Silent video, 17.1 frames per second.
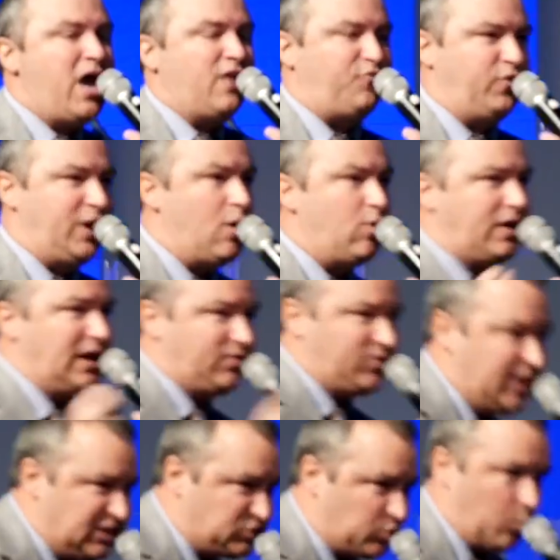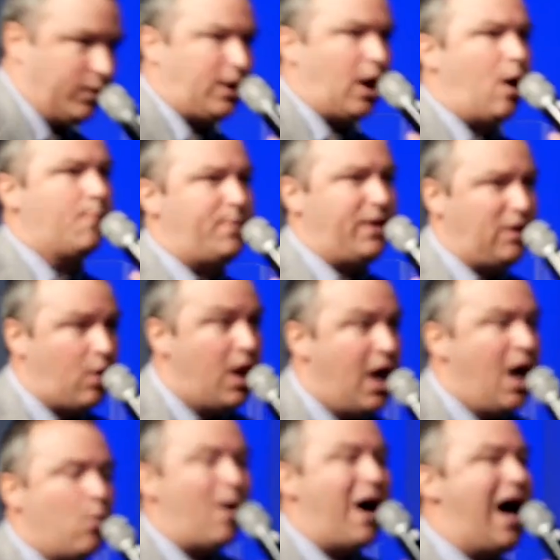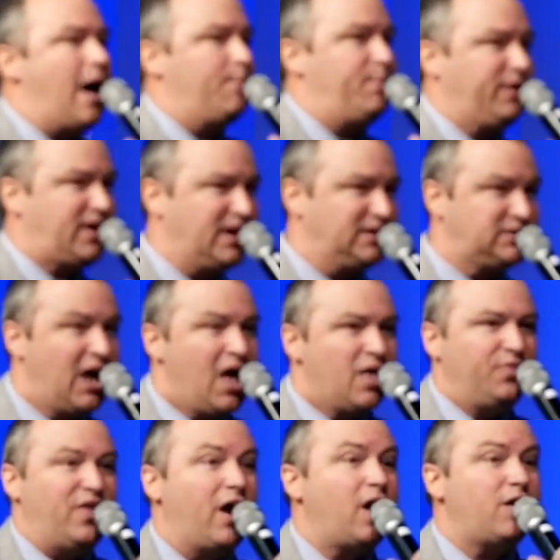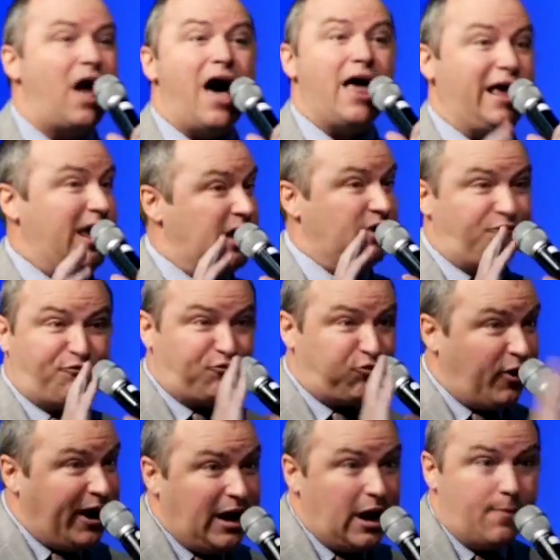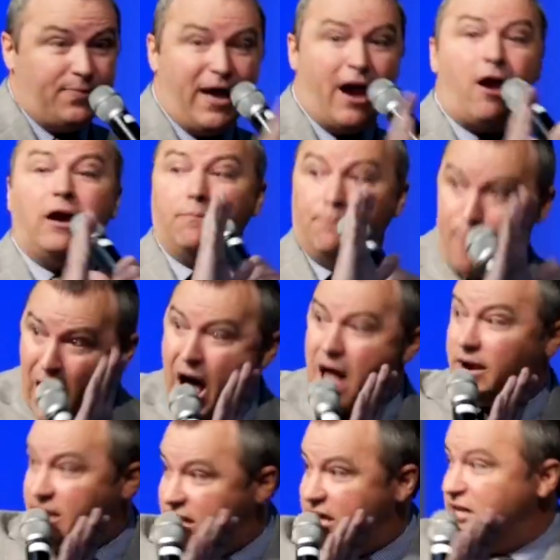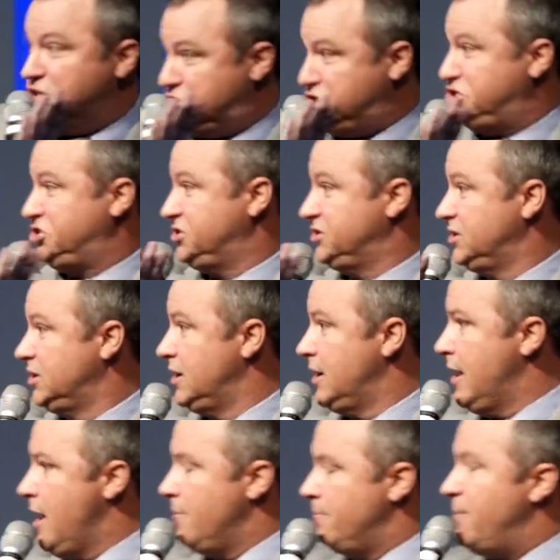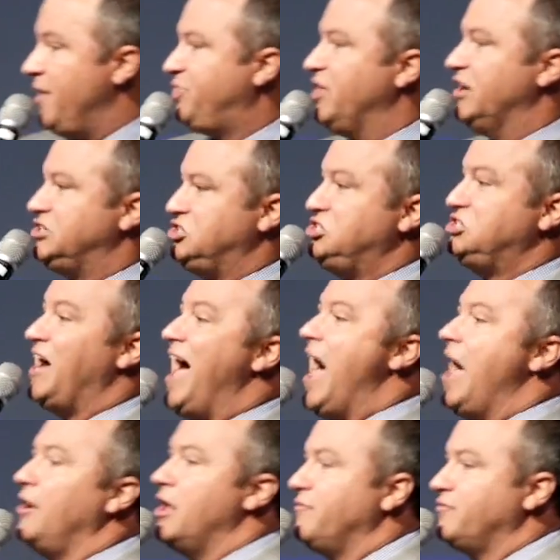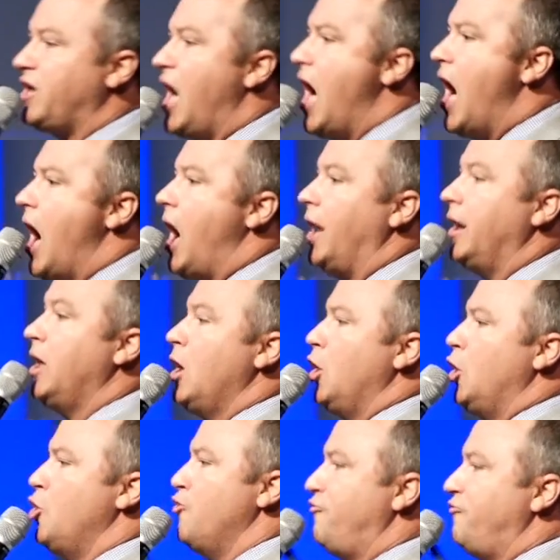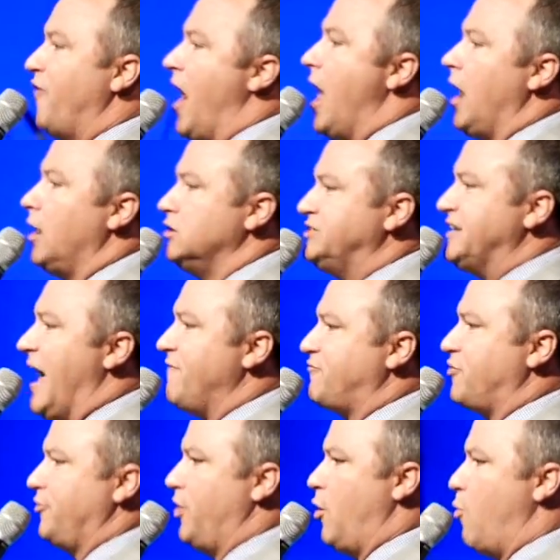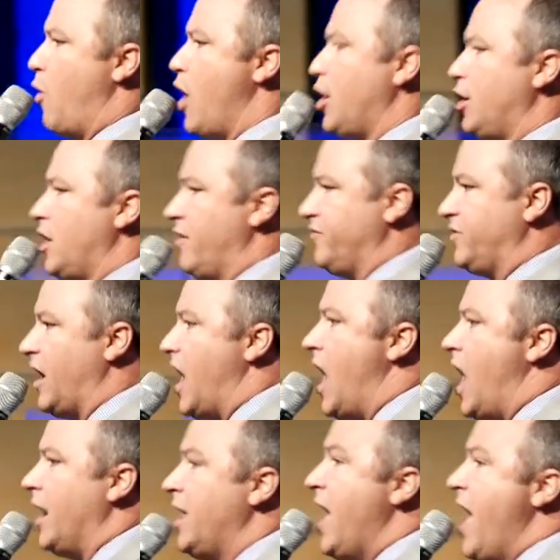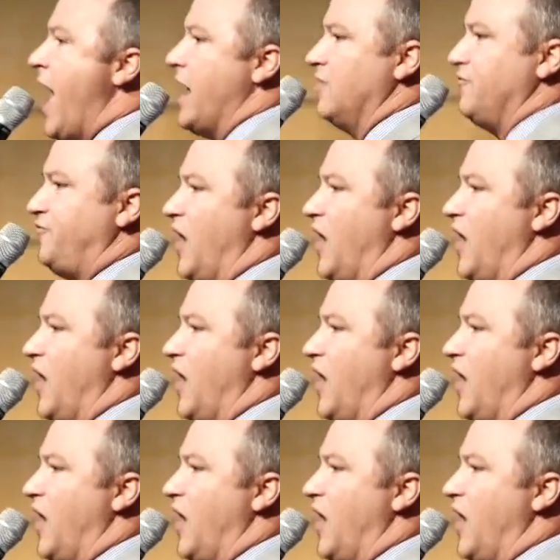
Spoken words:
If we don't get this one, we're going to be... Why? Because they're not in freedom. They're in bondage. But the child of God who follows after the Word of God and